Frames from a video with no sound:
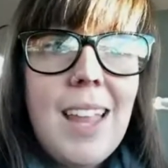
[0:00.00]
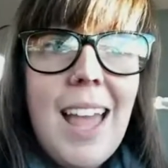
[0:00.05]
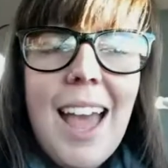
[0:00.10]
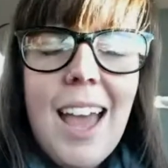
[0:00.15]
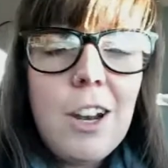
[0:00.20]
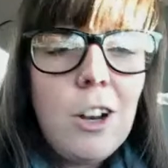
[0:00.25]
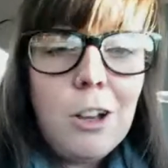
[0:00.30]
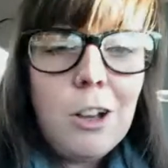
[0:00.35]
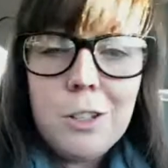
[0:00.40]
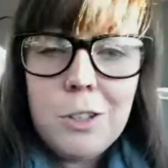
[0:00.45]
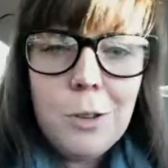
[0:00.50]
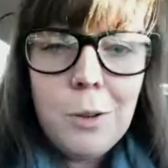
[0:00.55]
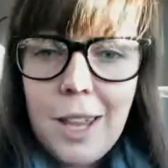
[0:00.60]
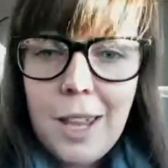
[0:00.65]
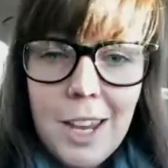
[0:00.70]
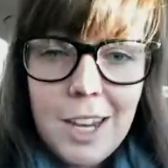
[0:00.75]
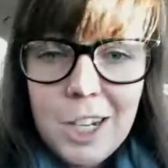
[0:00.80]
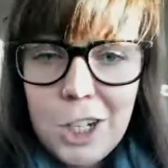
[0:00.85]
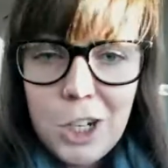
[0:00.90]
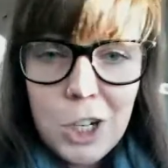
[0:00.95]
and also
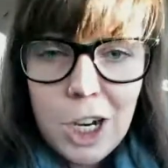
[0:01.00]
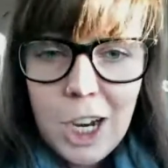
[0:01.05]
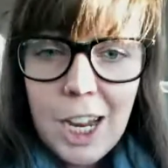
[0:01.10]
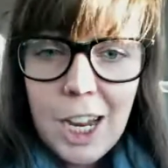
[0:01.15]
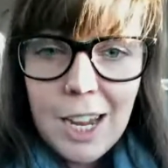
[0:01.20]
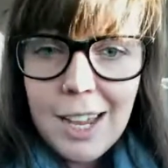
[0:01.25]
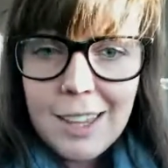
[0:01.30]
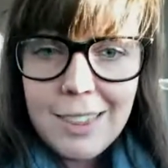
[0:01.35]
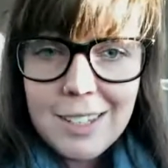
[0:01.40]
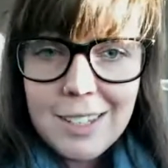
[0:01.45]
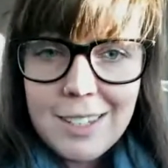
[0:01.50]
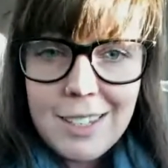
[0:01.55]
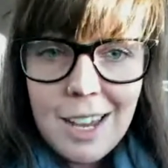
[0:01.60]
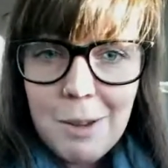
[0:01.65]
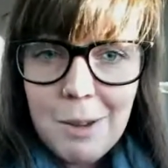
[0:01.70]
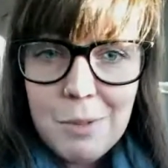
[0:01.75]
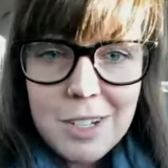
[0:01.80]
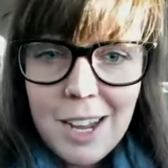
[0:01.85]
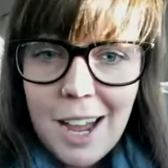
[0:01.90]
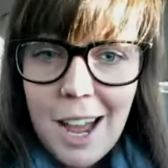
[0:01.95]
get a degree at the
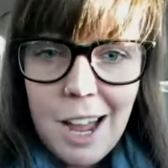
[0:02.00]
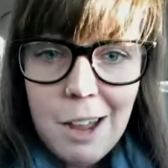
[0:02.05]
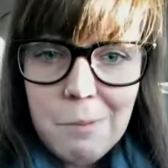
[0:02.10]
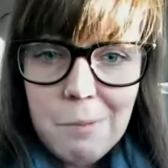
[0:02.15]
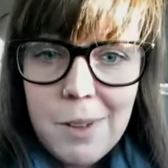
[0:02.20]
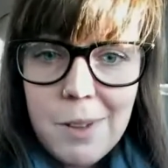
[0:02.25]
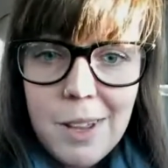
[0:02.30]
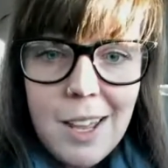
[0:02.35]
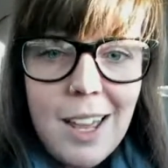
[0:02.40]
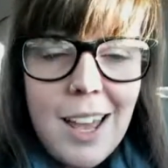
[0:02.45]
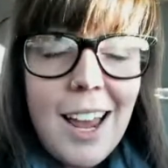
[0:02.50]
same time.